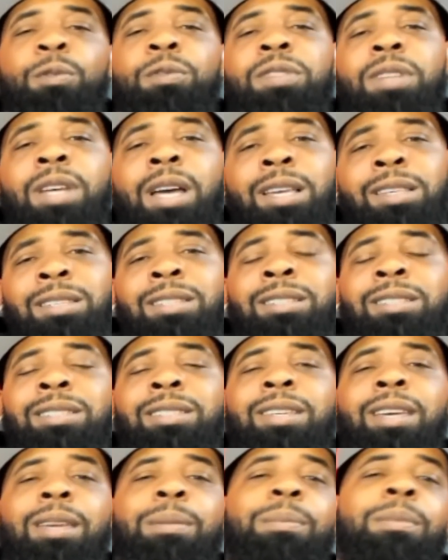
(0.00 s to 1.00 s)
sides of
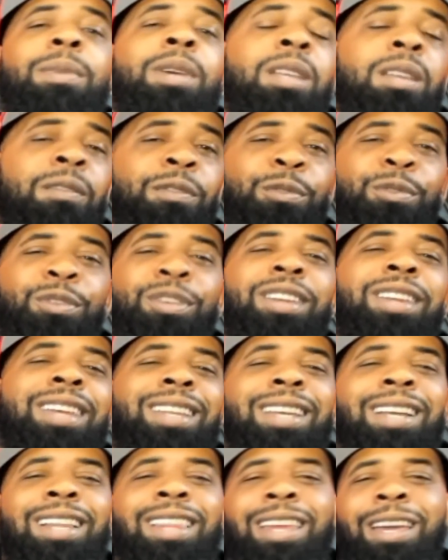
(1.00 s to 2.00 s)
this tape. And if you didn't
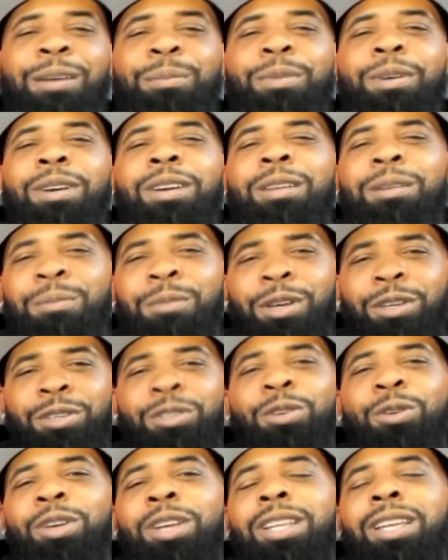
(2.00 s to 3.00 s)
hit that like button, make
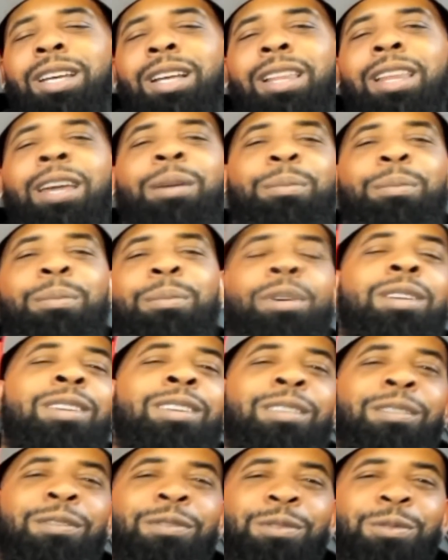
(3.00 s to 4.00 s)
sure you hit that like button.
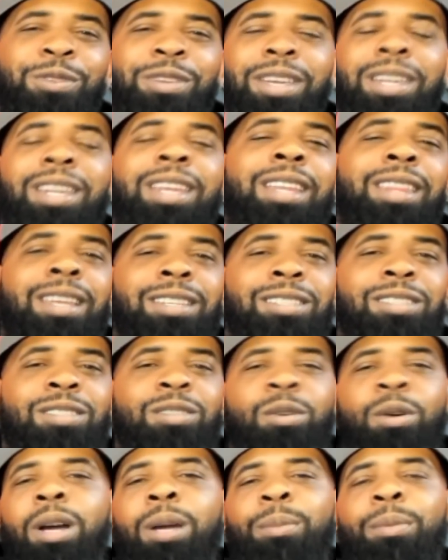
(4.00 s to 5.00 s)
And if you didn't hit that
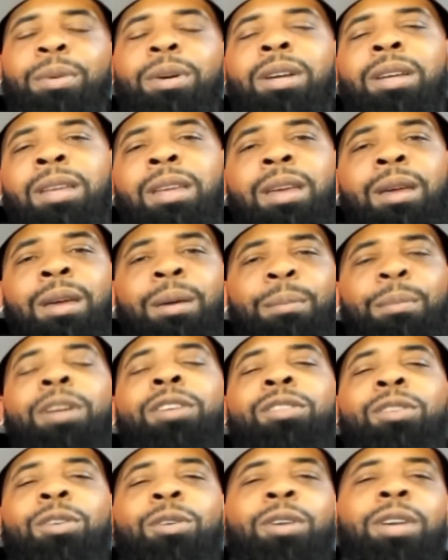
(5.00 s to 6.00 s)
subscribe button,
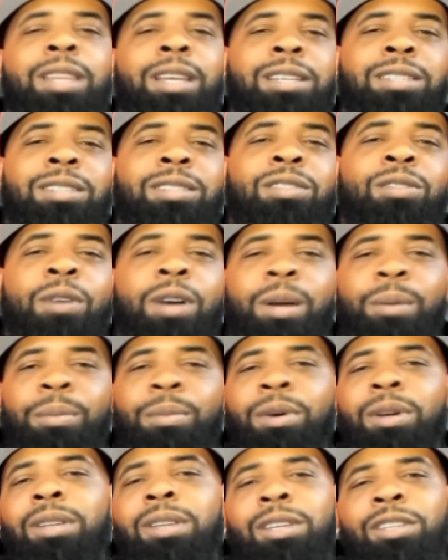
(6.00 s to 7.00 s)
make sure you hit that subscribe
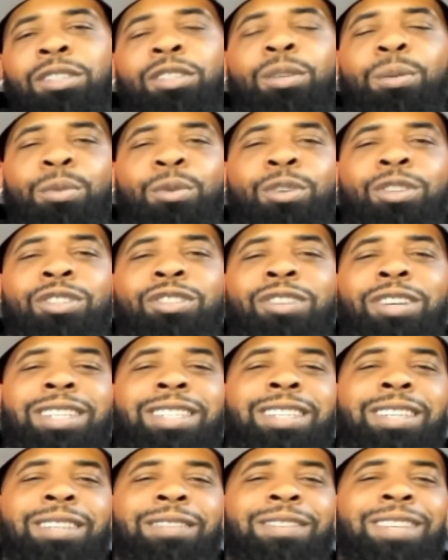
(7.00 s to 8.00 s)
button. It's your boy Tre
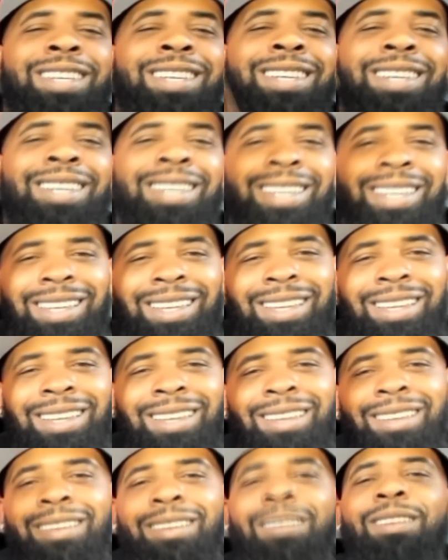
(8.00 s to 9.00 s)
TV
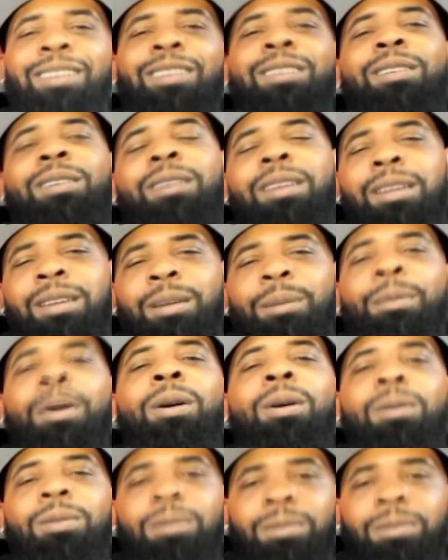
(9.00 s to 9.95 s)
an amount